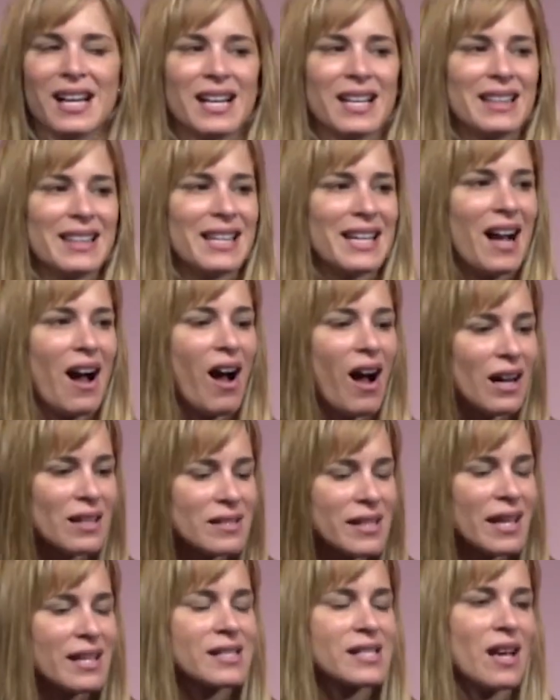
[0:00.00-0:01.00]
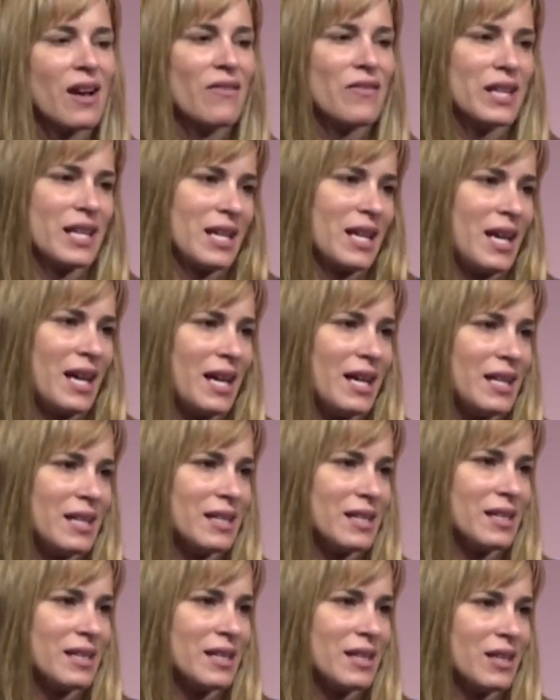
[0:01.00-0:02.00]
The contents of the
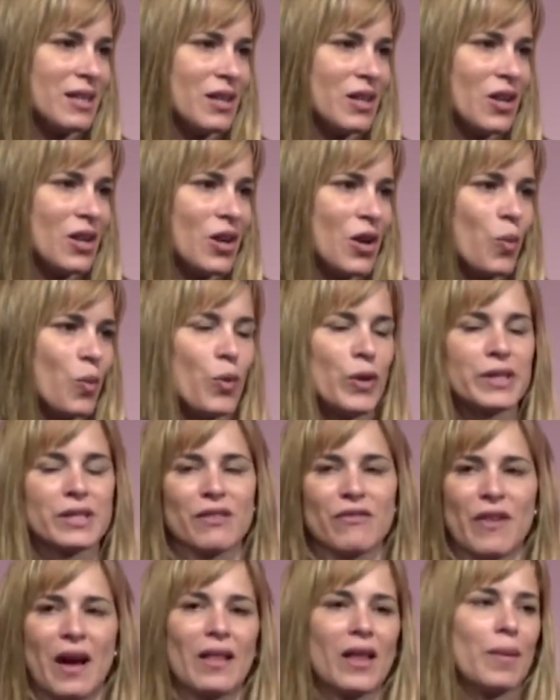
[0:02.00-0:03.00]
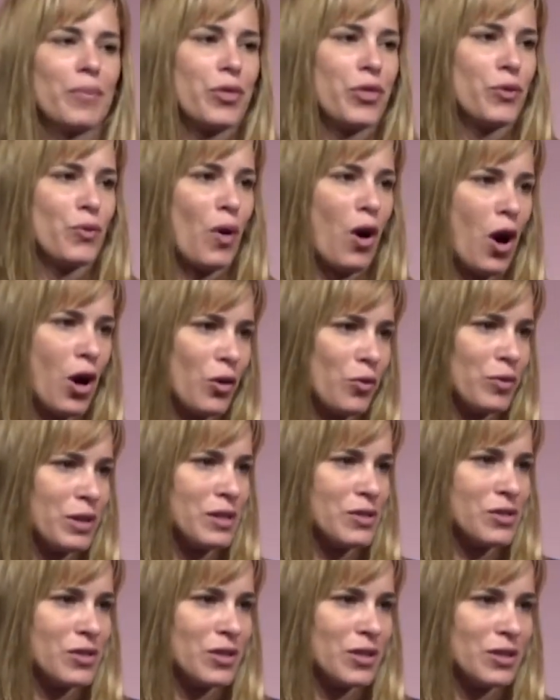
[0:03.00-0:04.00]
kit were developed through our
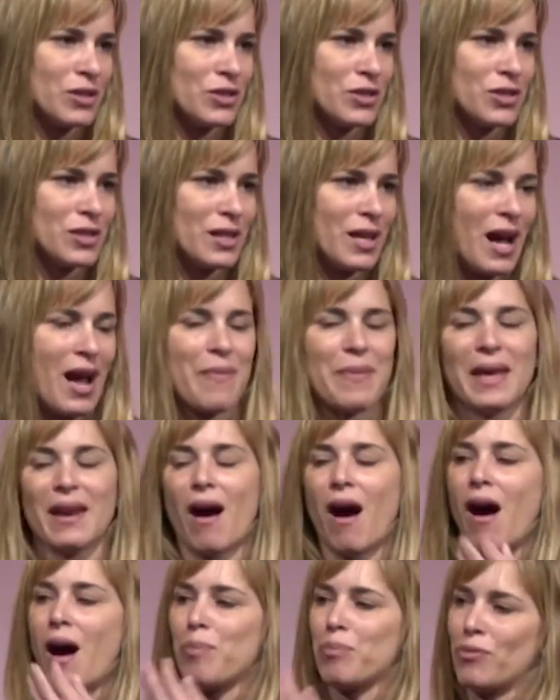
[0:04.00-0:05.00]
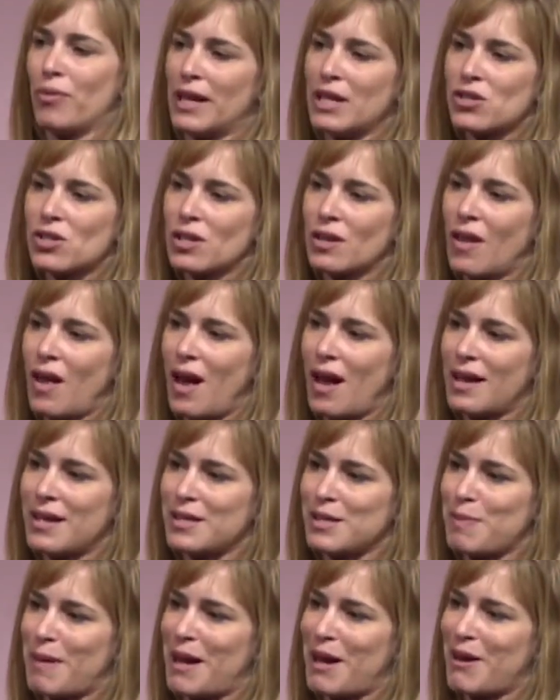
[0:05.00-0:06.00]
research and then operationalized
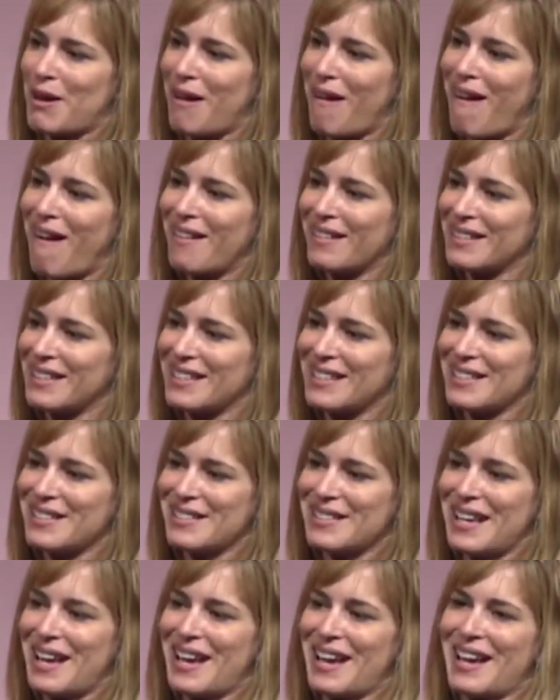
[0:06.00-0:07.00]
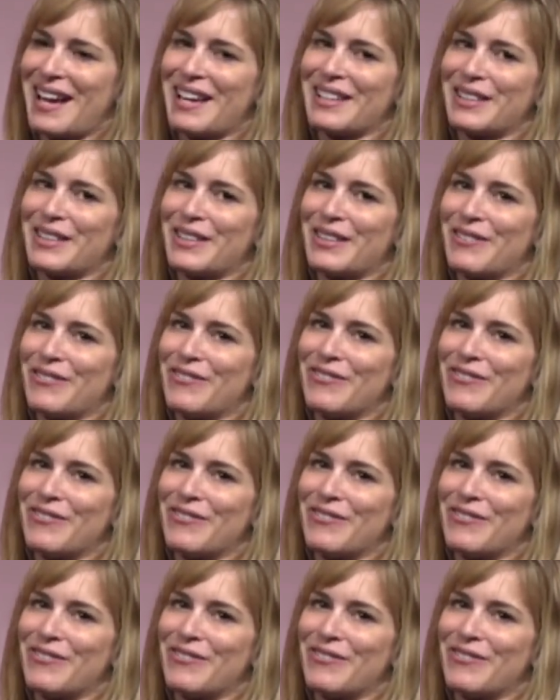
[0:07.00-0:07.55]
by our colleagues at the